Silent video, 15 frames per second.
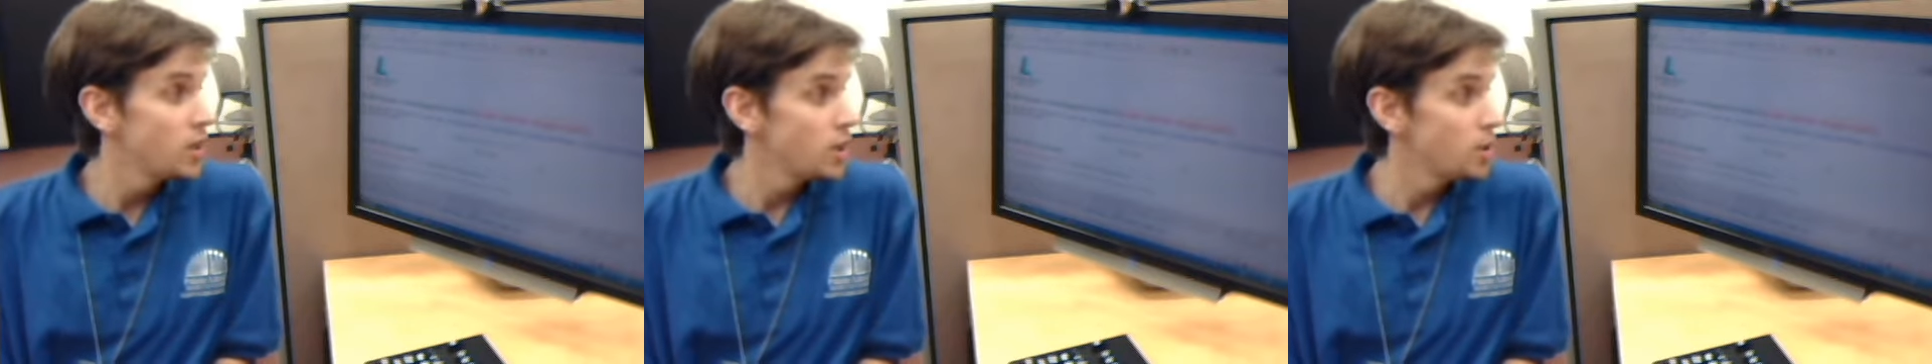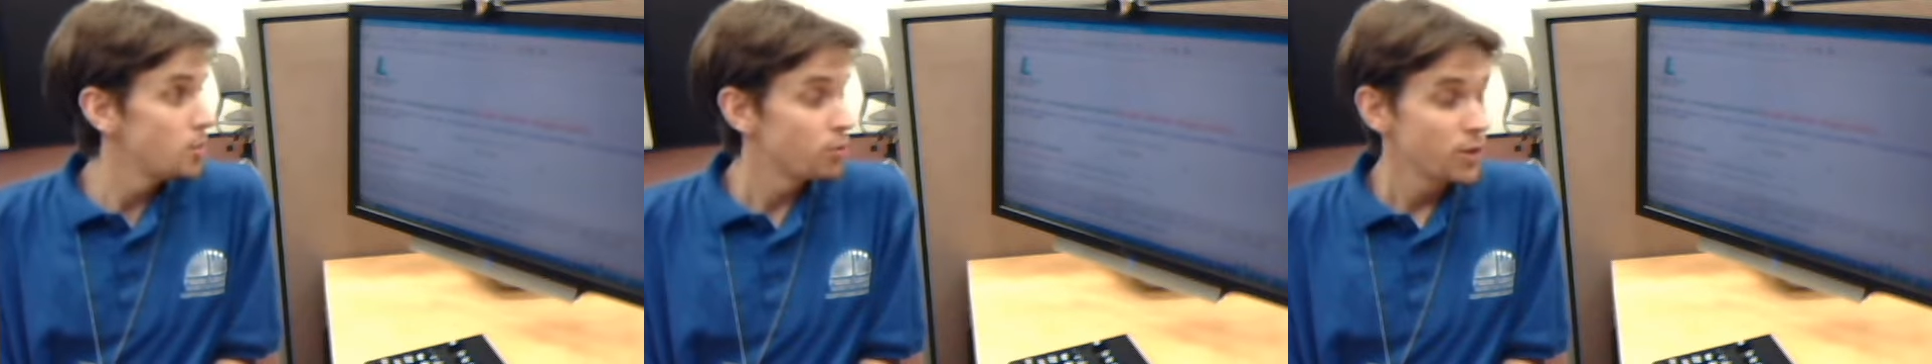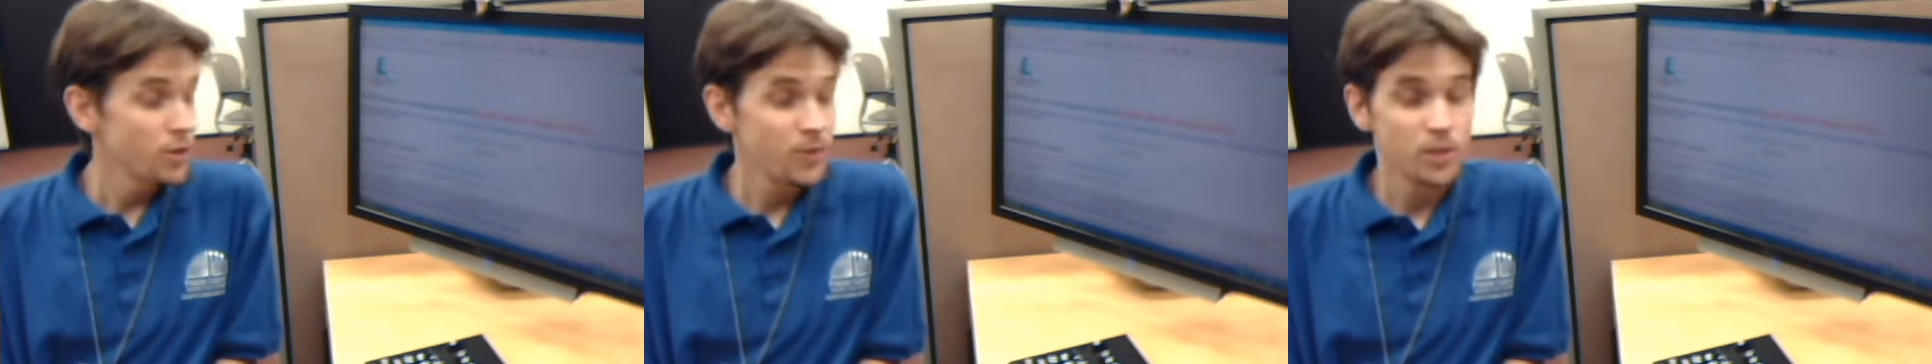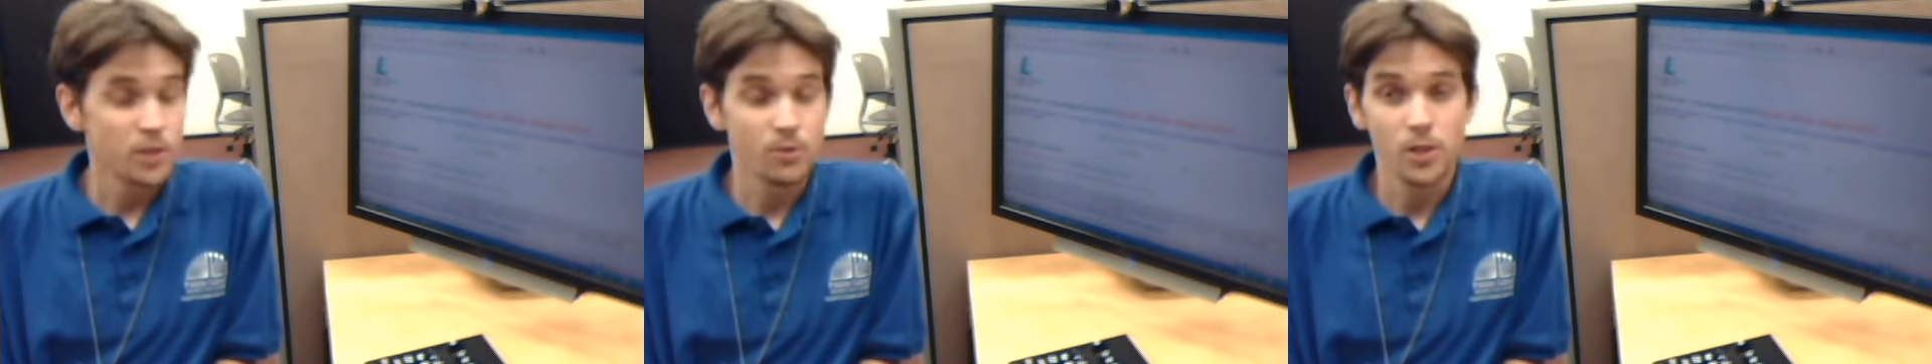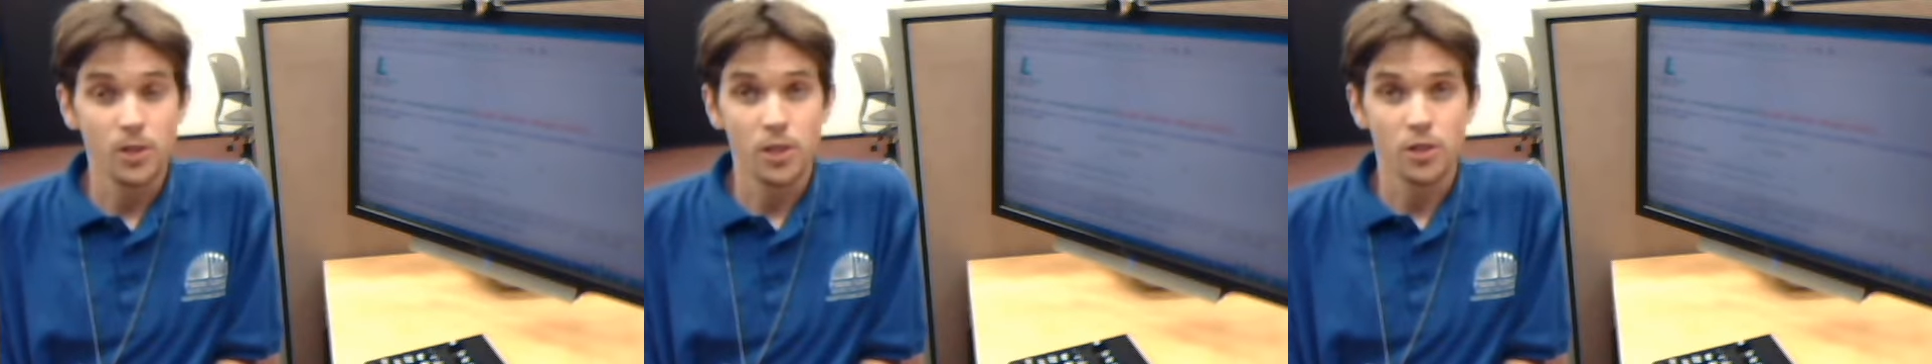In previous
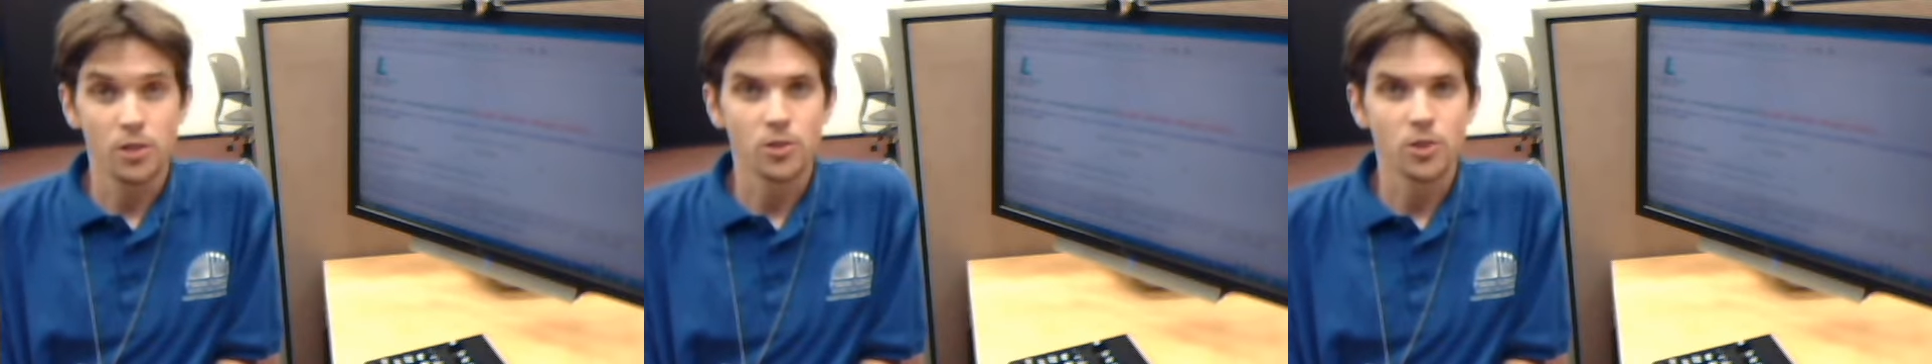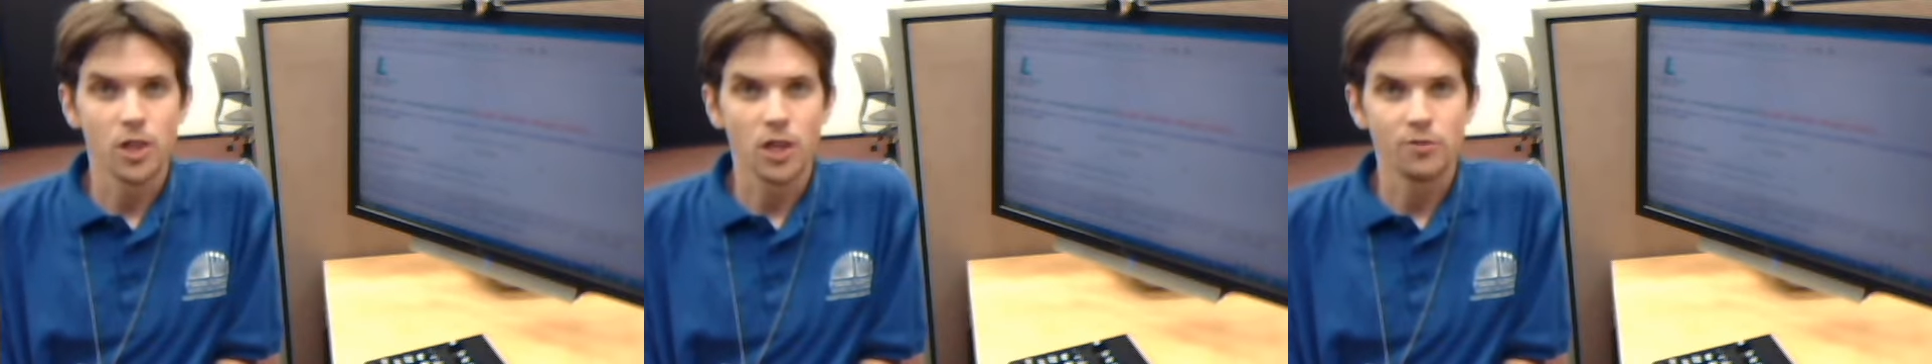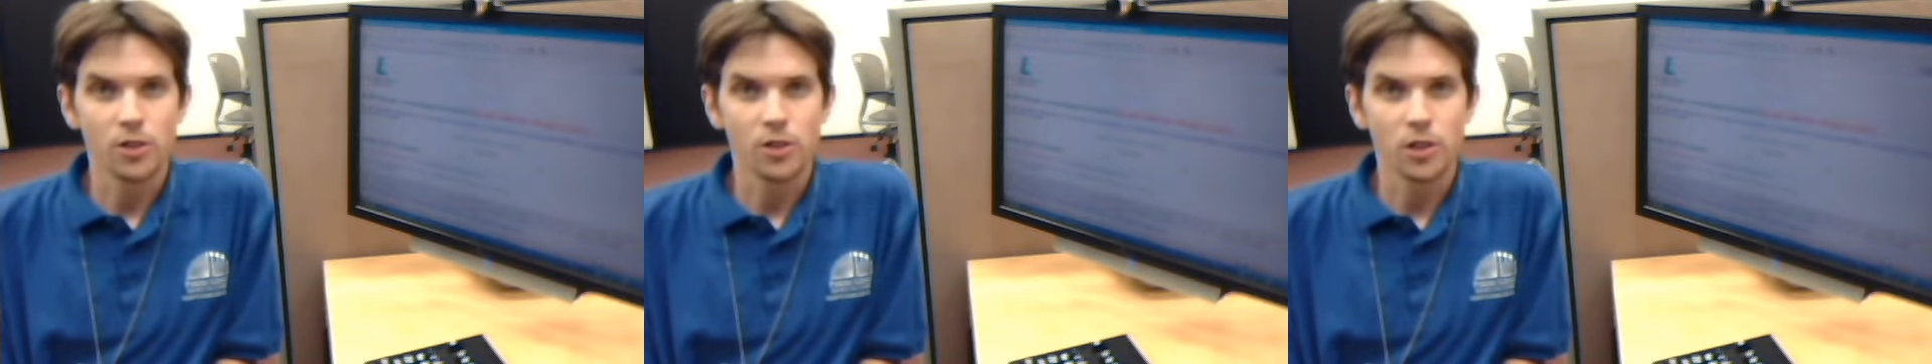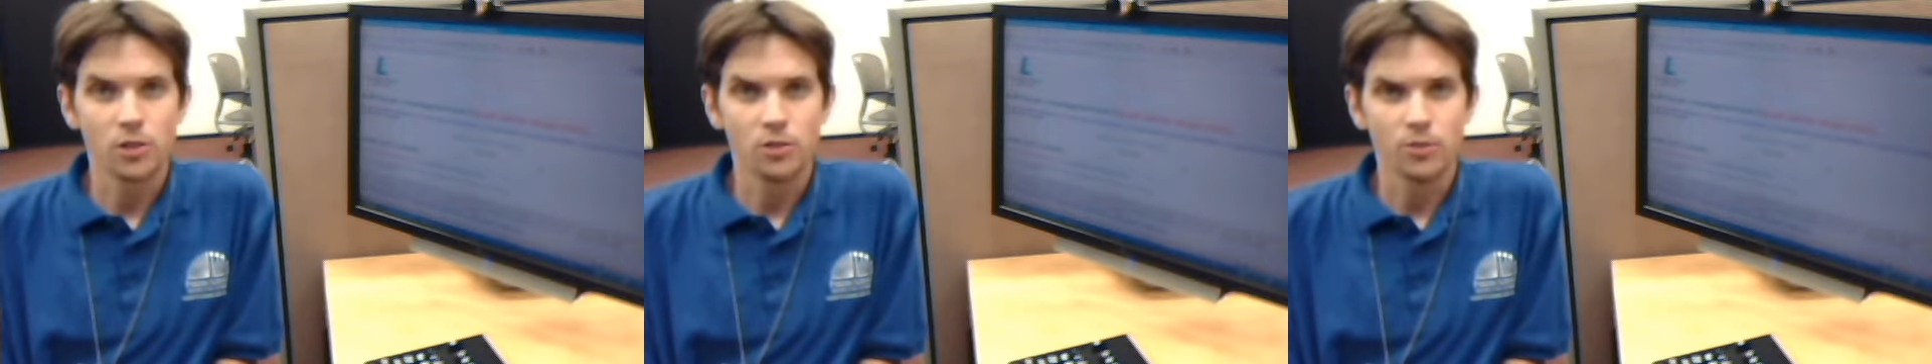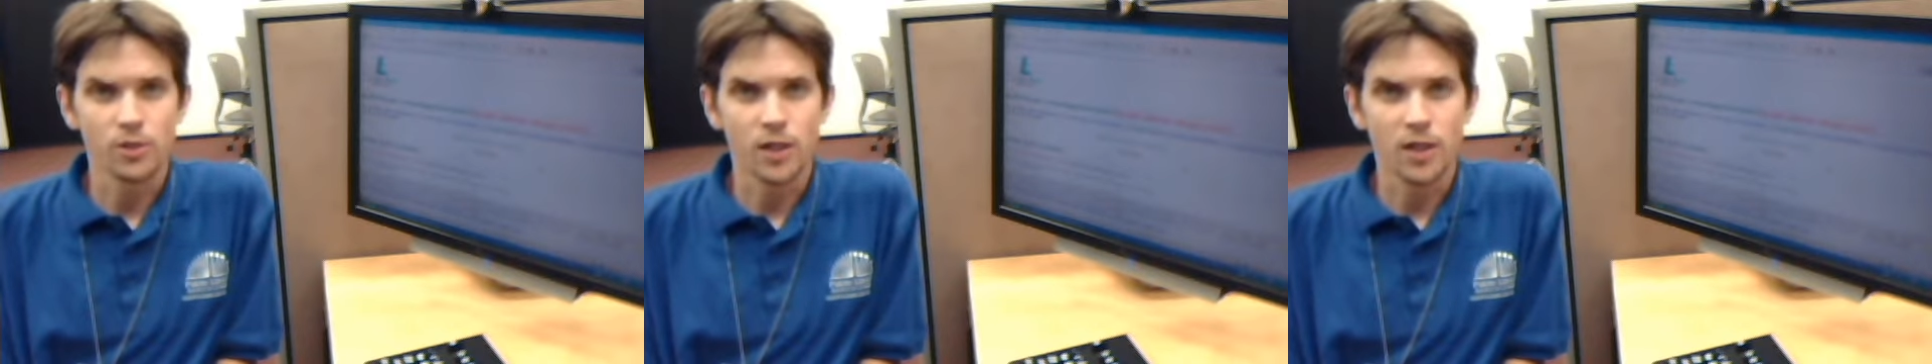videos, I've gone
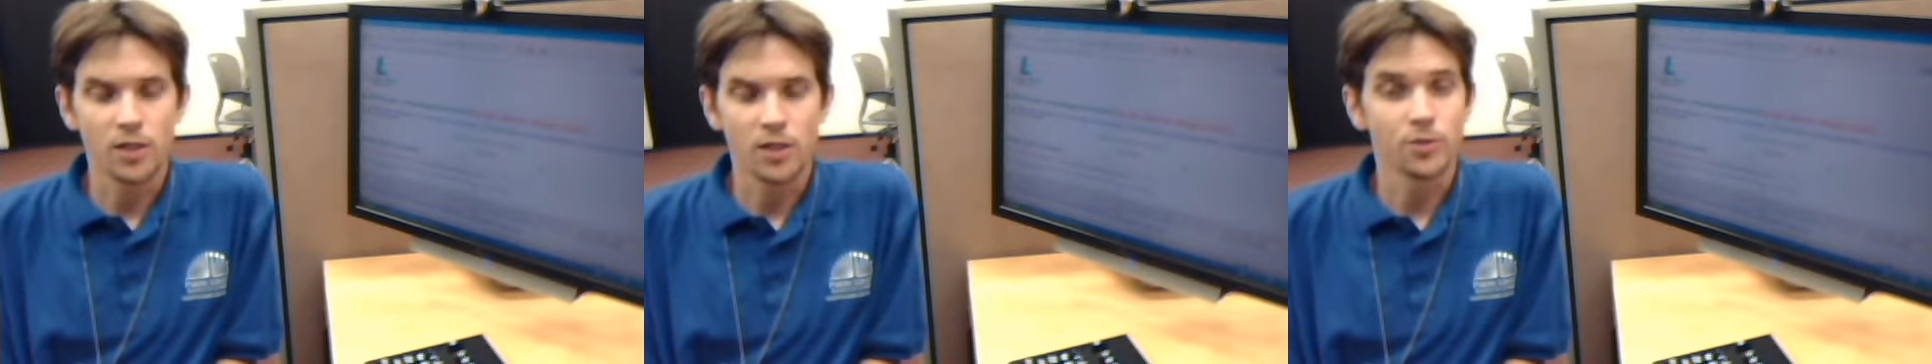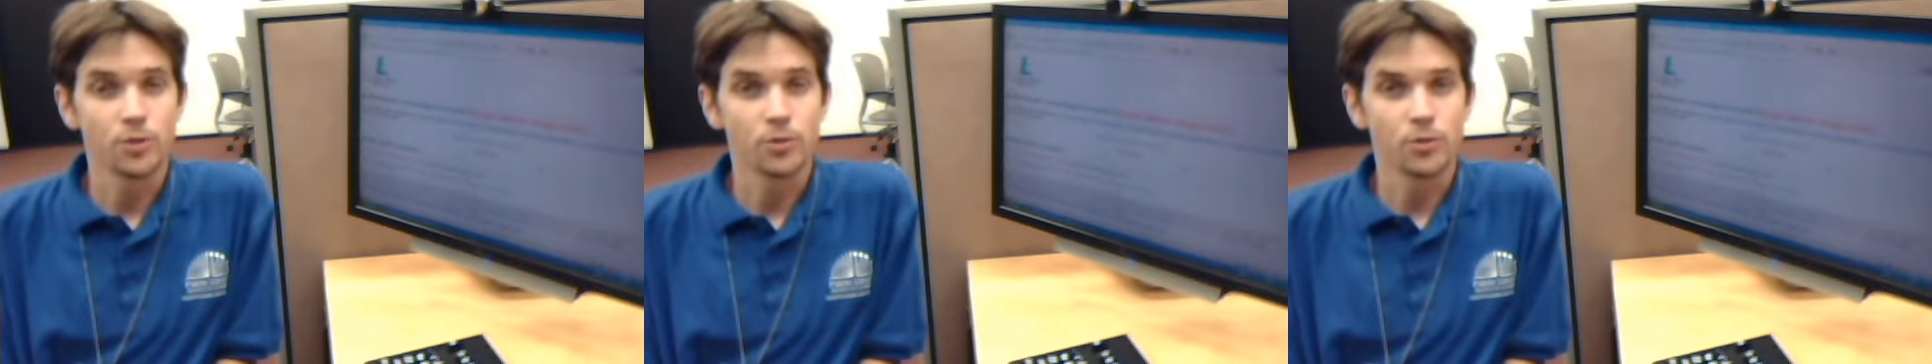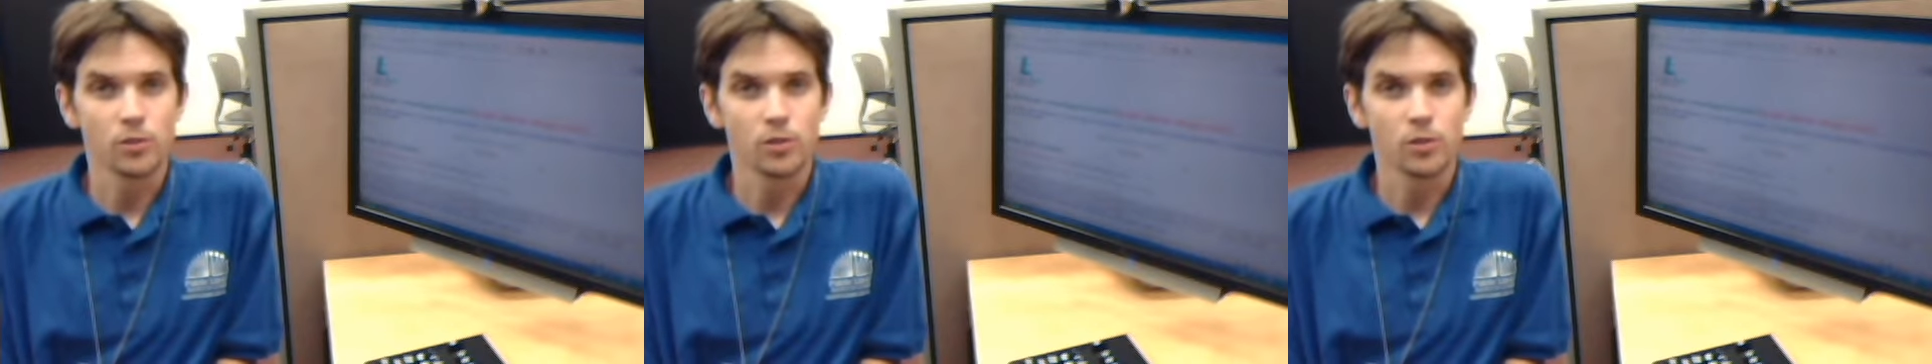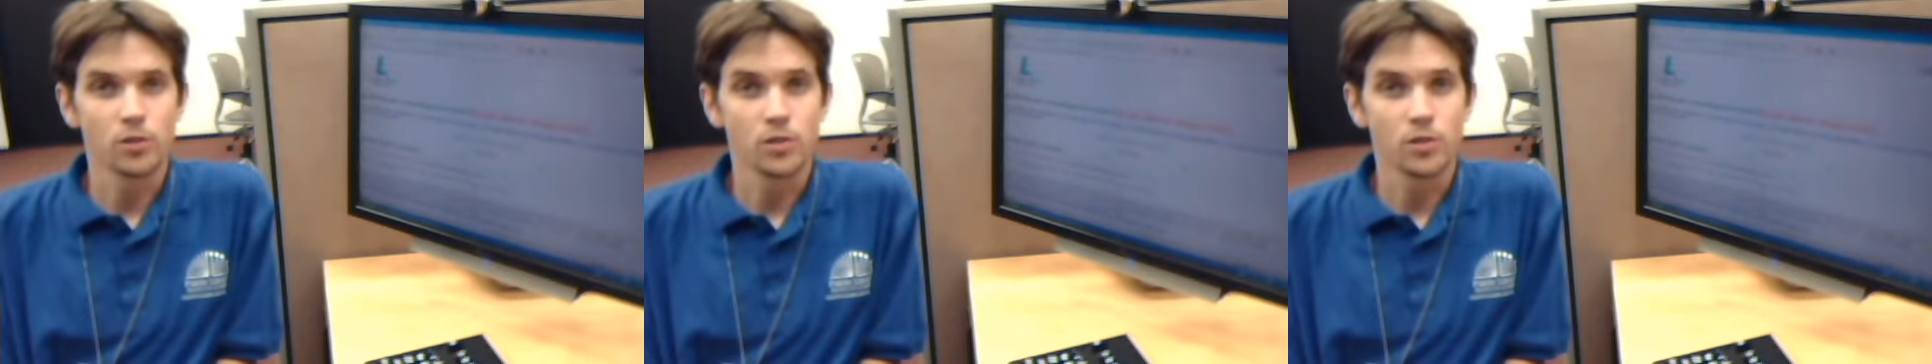over how to